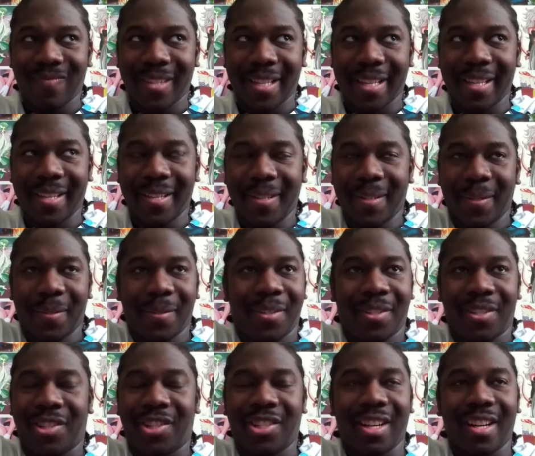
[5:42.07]

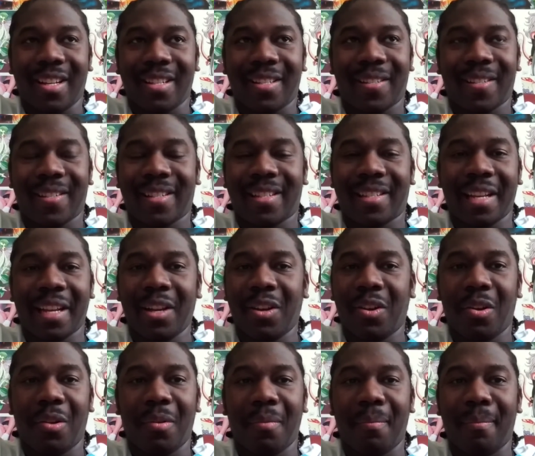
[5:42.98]
who's just
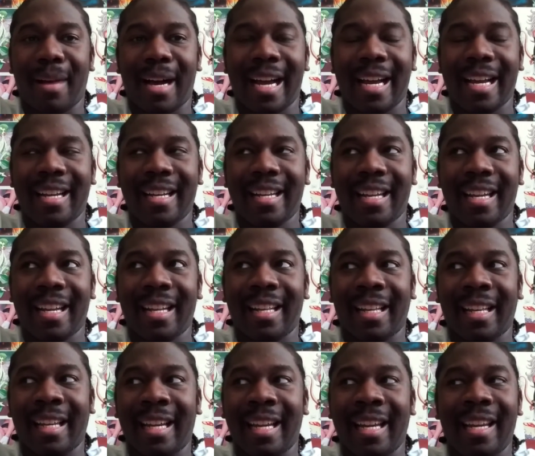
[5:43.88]

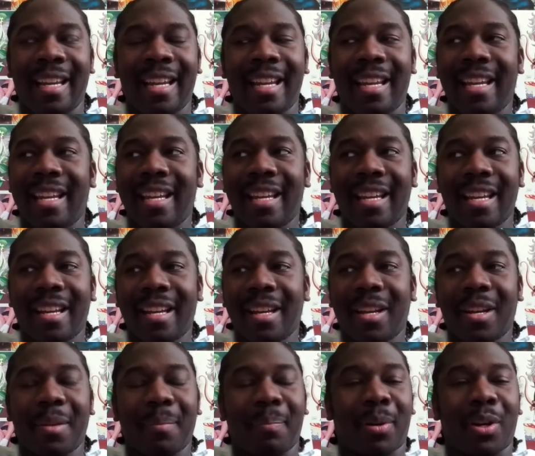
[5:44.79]
single-mindedly
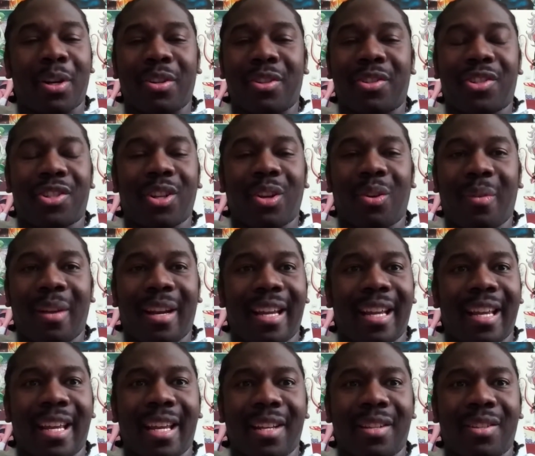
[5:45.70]

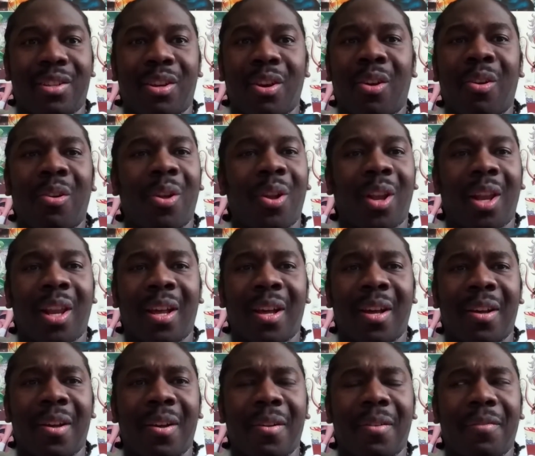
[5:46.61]
pursuing his goal
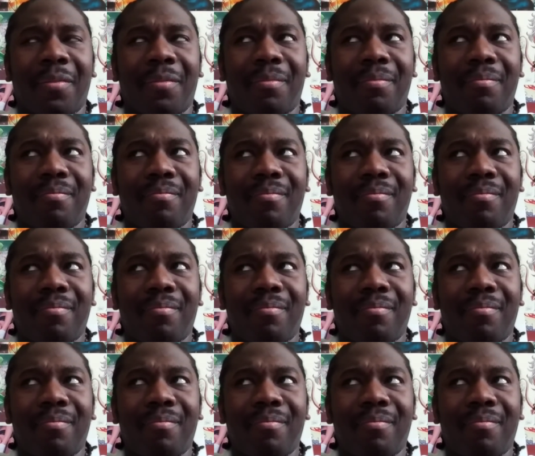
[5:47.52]
of